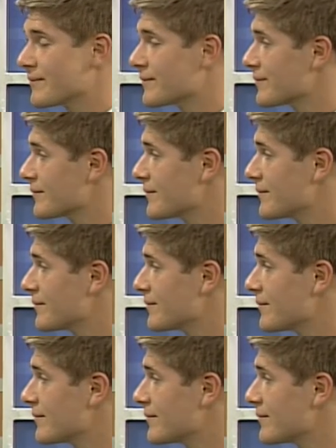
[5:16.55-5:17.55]
Uh,
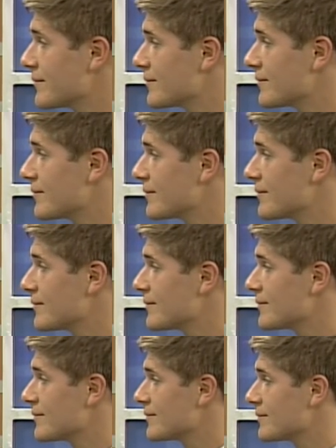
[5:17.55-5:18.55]
went to public school. Went
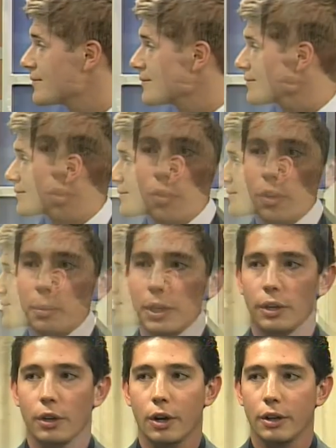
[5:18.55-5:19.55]
to the same school from
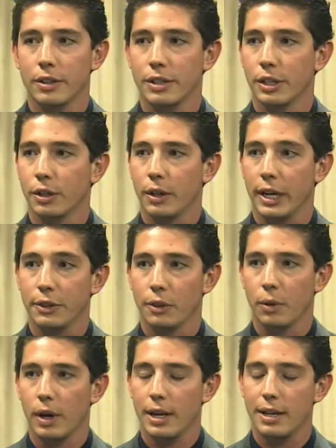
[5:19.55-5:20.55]
kindergarten until
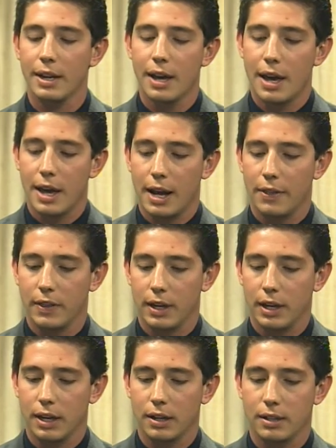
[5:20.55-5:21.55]
eighth grade, and
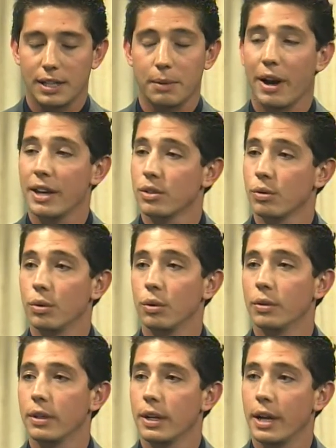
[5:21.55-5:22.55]
then same high
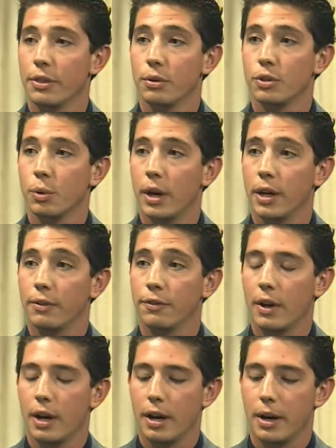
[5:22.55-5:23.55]
school, ninth through twelve.
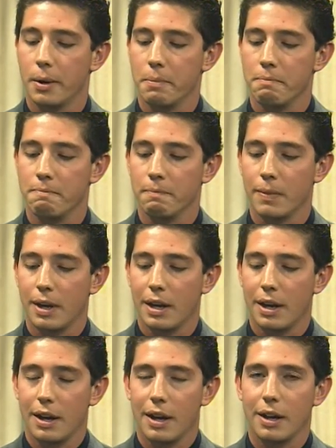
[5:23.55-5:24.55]
Um,
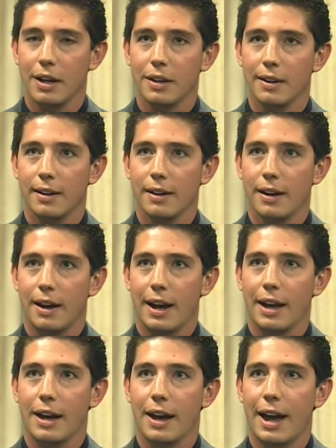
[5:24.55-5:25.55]

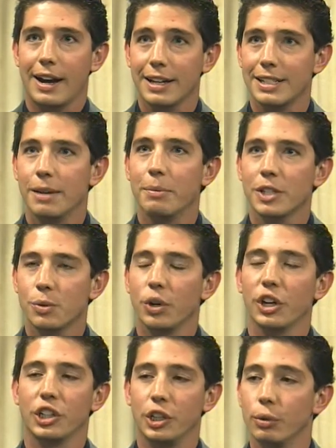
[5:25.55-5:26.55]
academics
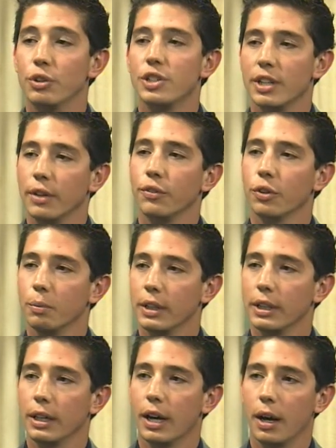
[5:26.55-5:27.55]
were a huge thing for
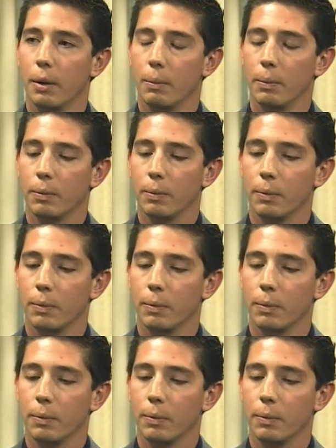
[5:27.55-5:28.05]
me um,